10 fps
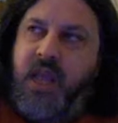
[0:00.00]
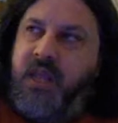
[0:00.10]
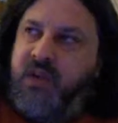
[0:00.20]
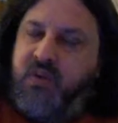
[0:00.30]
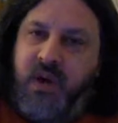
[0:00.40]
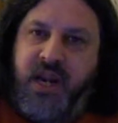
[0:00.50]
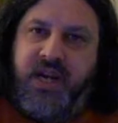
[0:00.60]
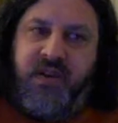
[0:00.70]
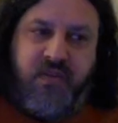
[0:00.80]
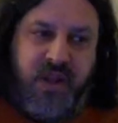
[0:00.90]
and then
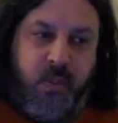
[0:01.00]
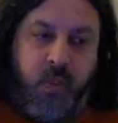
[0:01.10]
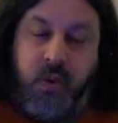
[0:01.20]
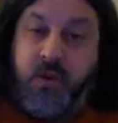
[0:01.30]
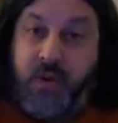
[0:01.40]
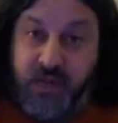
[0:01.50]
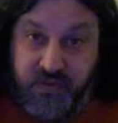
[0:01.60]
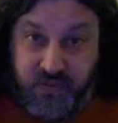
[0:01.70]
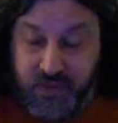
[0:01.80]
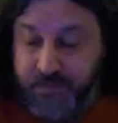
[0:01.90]
trying to develop
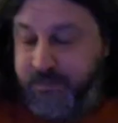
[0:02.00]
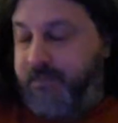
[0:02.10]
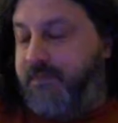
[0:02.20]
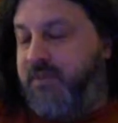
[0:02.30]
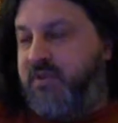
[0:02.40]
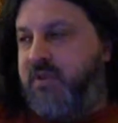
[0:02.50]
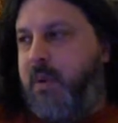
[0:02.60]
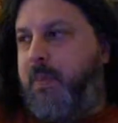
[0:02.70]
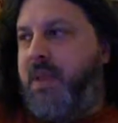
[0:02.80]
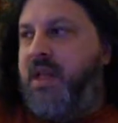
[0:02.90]
workarounds for them.
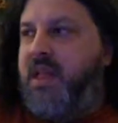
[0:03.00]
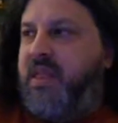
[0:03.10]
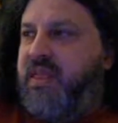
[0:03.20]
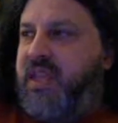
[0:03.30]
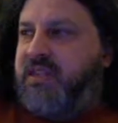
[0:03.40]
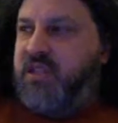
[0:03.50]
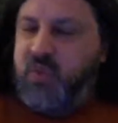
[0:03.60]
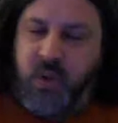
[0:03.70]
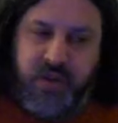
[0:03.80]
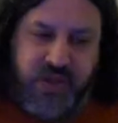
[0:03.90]
So this
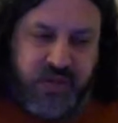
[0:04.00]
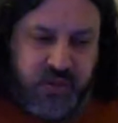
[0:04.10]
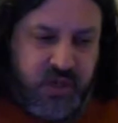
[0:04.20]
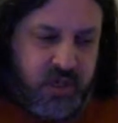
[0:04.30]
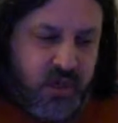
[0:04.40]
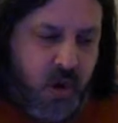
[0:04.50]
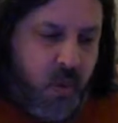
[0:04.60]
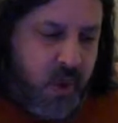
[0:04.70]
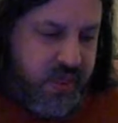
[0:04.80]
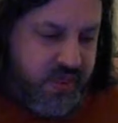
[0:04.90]
is where things are going to
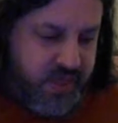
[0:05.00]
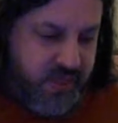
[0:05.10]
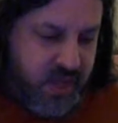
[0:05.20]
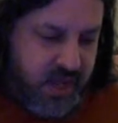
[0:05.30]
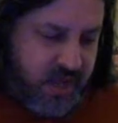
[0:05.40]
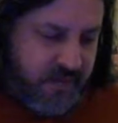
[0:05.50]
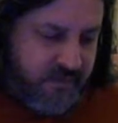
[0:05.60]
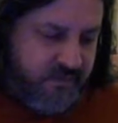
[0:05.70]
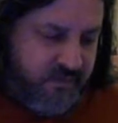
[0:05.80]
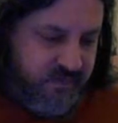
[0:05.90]
go with
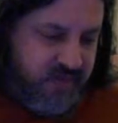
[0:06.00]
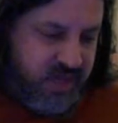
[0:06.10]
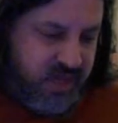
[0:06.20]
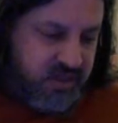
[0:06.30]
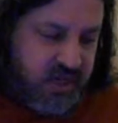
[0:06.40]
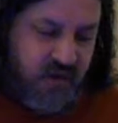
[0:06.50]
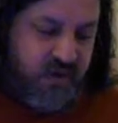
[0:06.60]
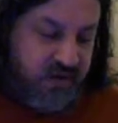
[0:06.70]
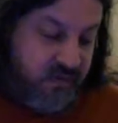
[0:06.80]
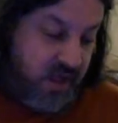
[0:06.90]
uh, the
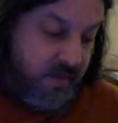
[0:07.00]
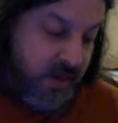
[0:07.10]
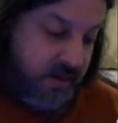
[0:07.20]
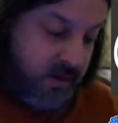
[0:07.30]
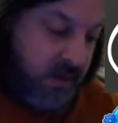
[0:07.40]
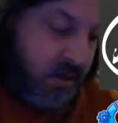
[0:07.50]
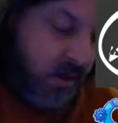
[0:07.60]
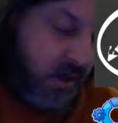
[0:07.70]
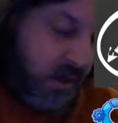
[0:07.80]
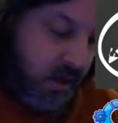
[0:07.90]
software development.
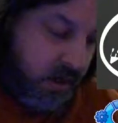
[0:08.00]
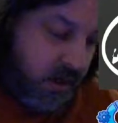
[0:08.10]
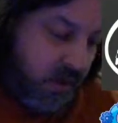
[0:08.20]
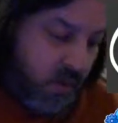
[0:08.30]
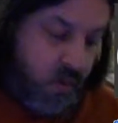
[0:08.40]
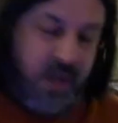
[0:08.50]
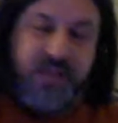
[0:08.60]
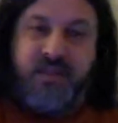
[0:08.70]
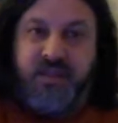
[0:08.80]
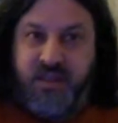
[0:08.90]
Uh,
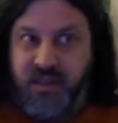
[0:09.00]
once